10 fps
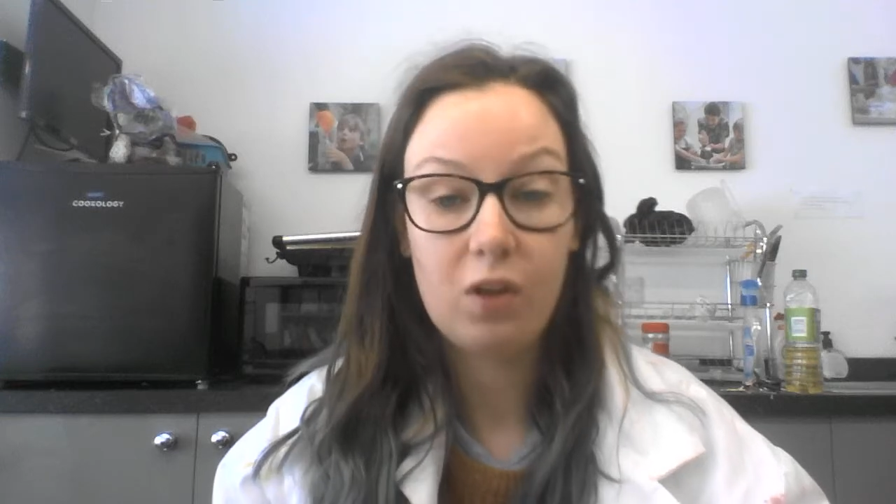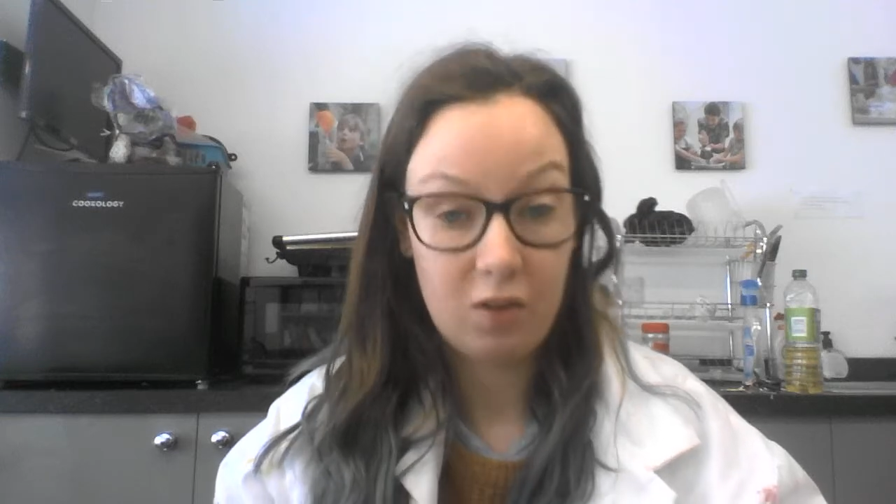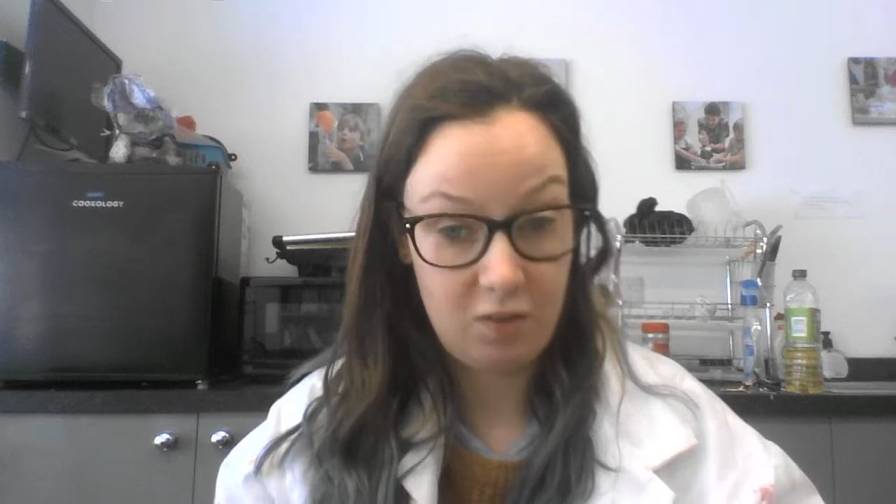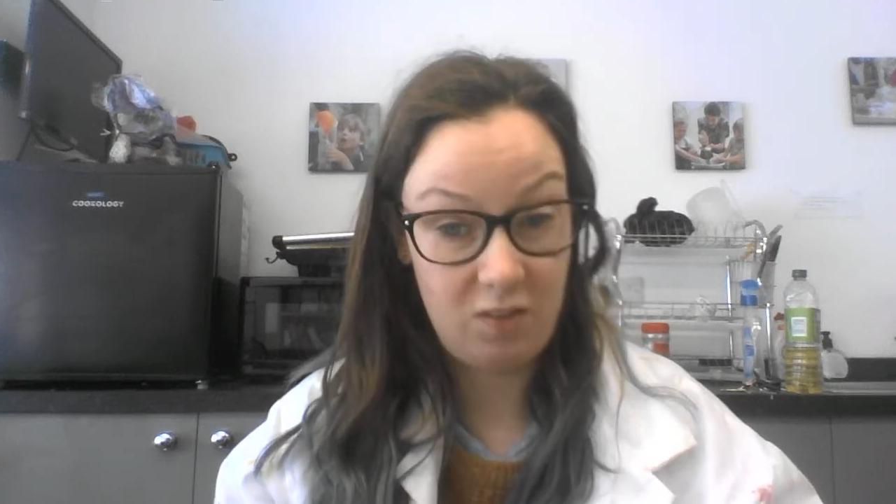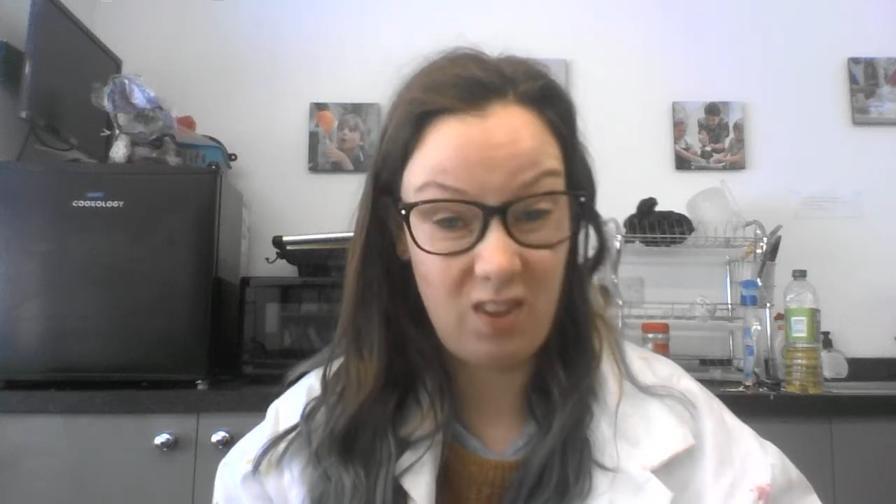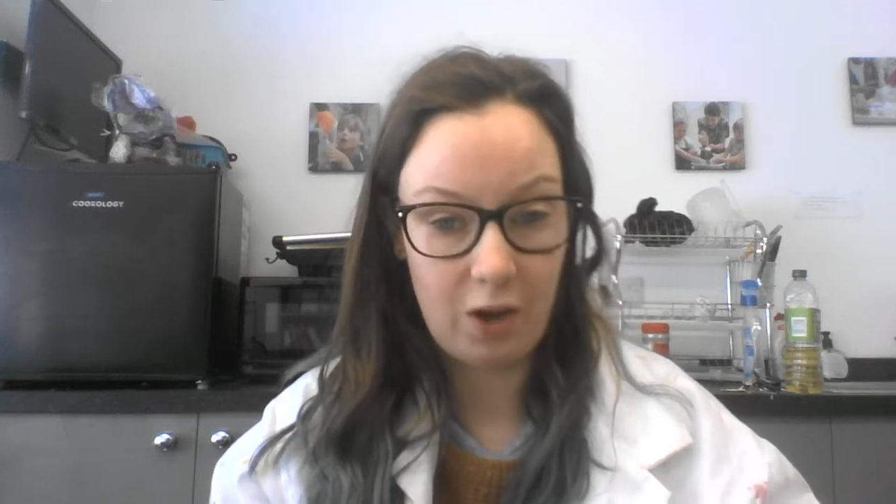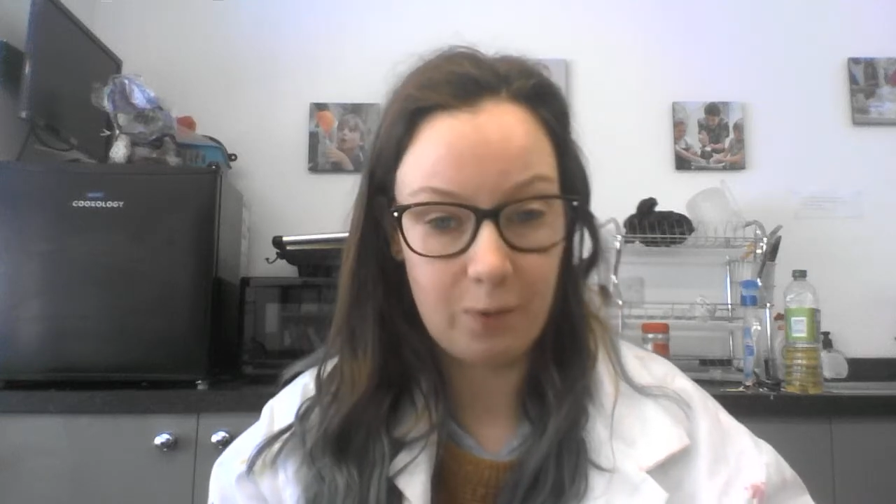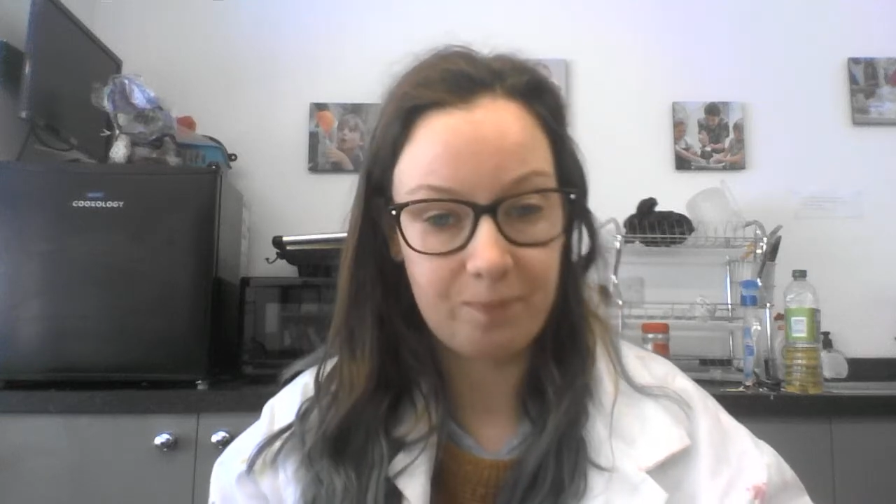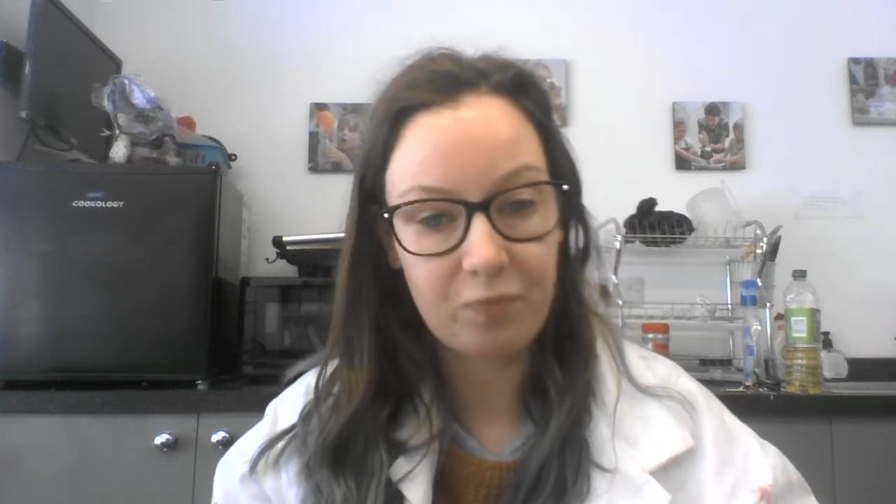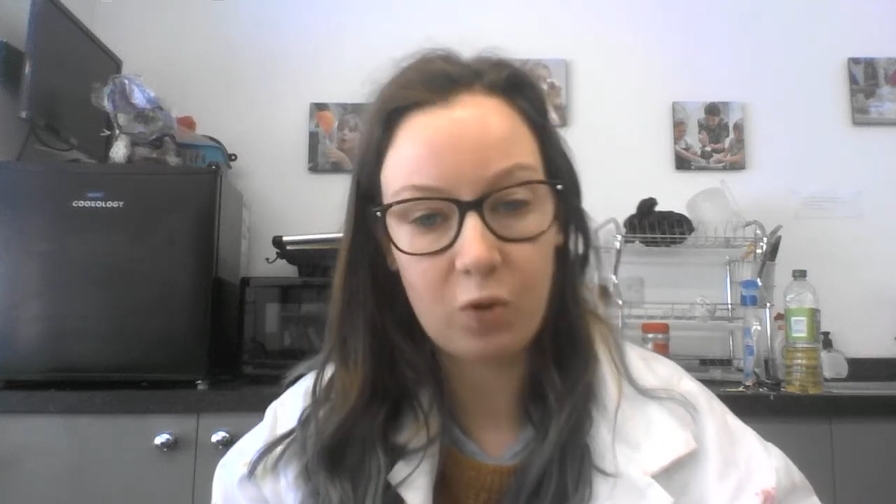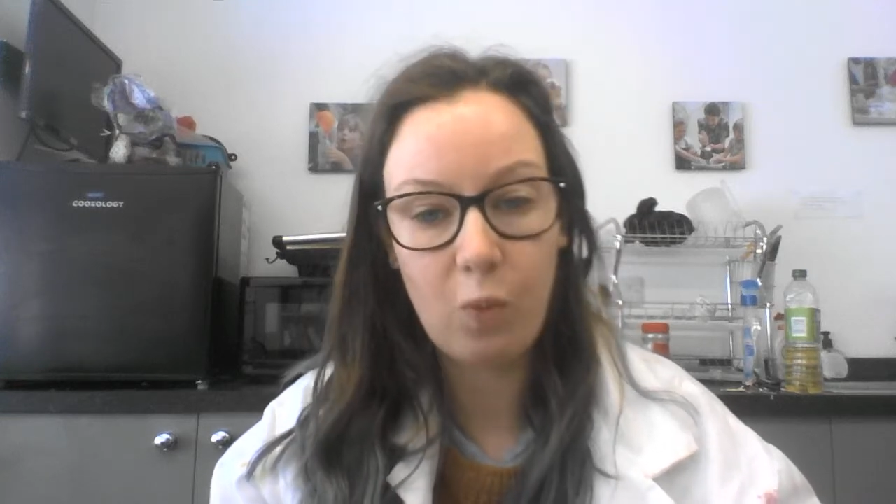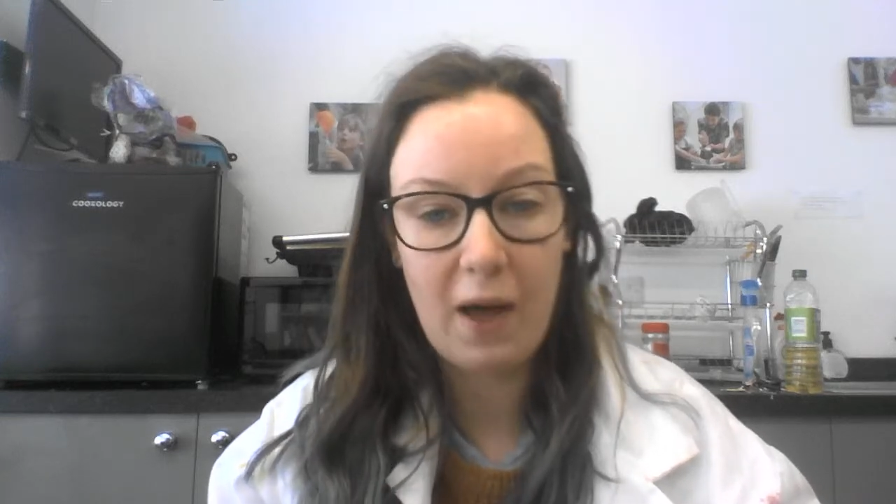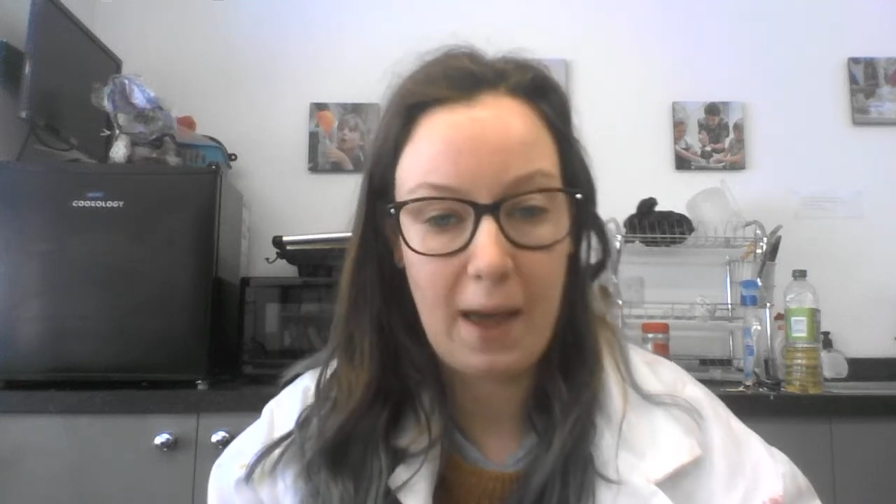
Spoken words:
So, what